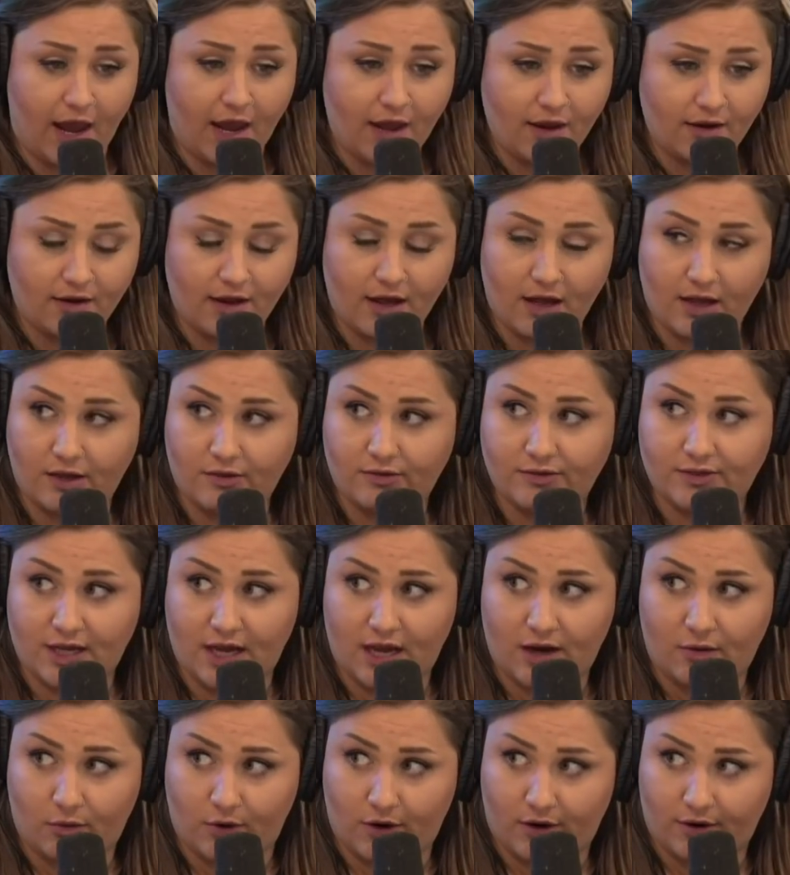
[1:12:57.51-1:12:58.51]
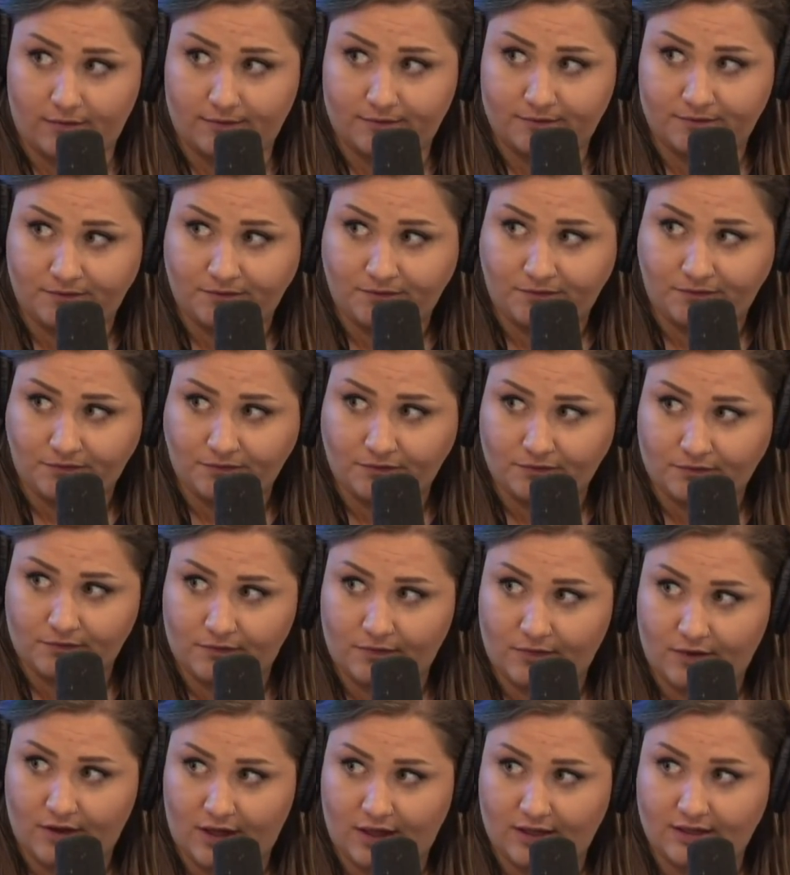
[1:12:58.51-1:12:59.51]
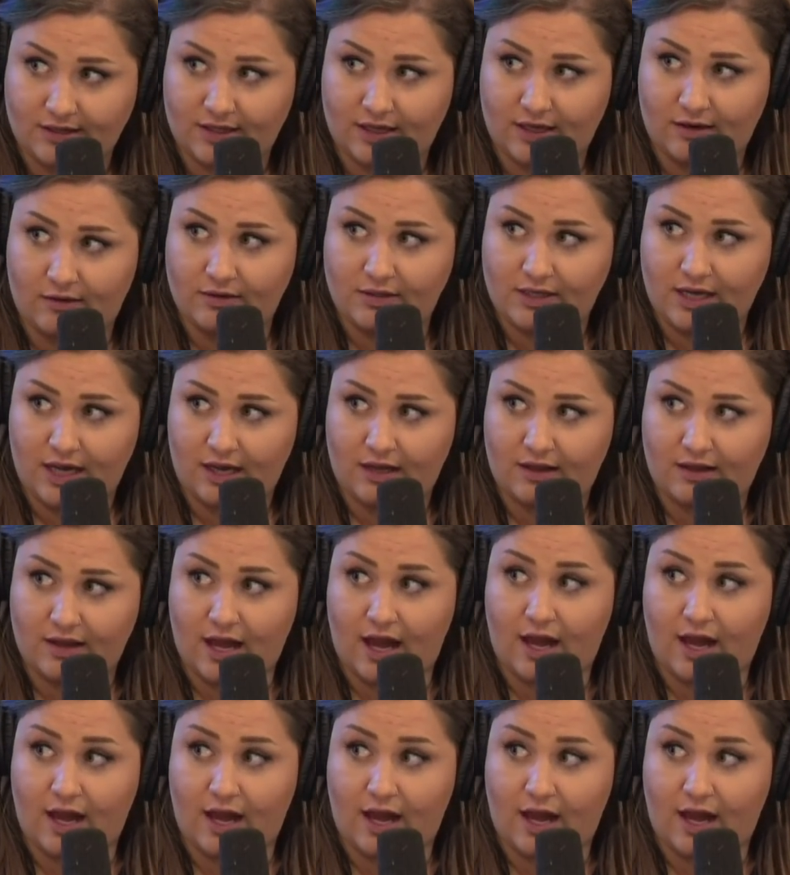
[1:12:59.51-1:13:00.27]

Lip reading: And they used the N-word. They said, take